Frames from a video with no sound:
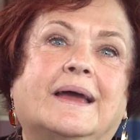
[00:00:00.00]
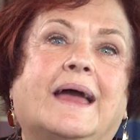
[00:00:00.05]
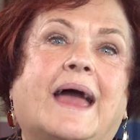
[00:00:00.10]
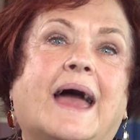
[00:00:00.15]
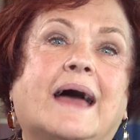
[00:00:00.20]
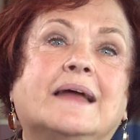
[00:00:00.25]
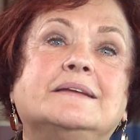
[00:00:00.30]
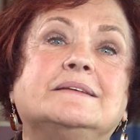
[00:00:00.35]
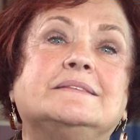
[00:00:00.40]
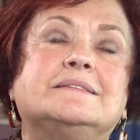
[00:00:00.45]

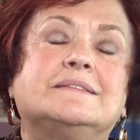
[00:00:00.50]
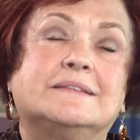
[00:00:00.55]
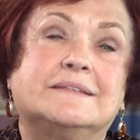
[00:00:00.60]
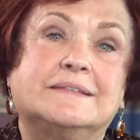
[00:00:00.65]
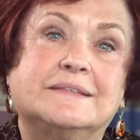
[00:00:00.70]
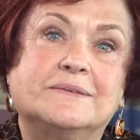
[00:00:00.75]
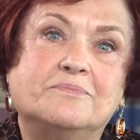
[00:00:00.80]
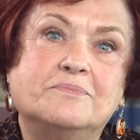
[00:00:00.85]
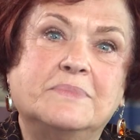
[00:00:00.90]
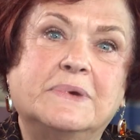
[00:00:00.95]
And is the
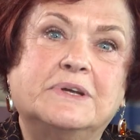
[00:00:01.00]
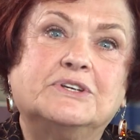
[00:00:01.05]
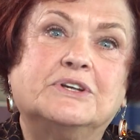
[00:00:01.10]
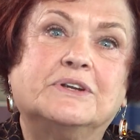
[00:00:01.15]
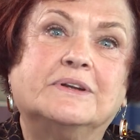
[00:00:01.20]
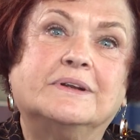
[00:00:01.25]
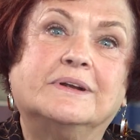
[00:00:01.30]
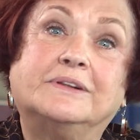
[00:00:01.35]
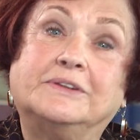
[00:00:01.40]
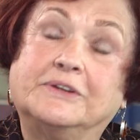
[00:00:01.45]

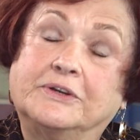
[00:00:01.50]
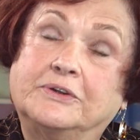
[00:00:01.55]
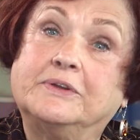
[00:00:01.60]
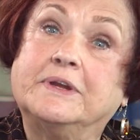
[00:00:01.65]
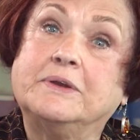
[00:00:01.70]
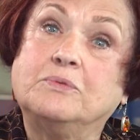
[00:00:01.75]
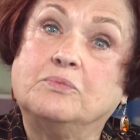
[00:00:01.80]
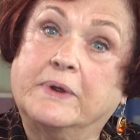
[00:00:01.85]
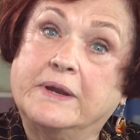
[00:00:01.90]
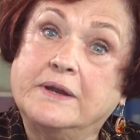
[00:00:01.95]
submission
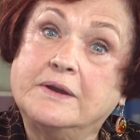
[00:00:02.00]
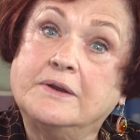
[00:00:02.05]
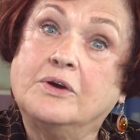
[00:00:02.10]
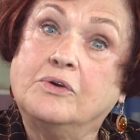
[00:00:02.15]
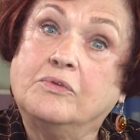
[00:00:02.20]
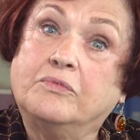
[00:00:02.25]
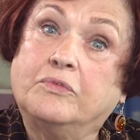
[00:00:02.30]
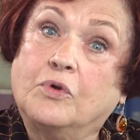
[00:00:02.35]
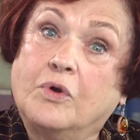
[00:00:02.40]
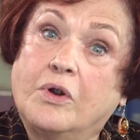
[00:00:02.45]
clearly written
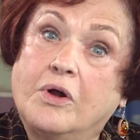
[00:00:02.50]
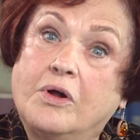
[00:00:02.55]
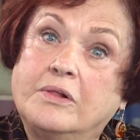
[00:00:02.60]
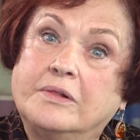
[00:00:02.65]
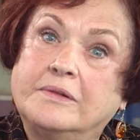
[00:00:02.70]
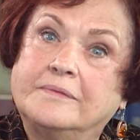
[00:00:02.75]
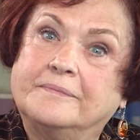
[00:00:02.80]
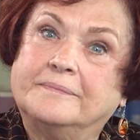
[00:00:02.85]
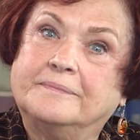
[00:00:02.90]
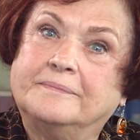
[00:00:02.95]
overall?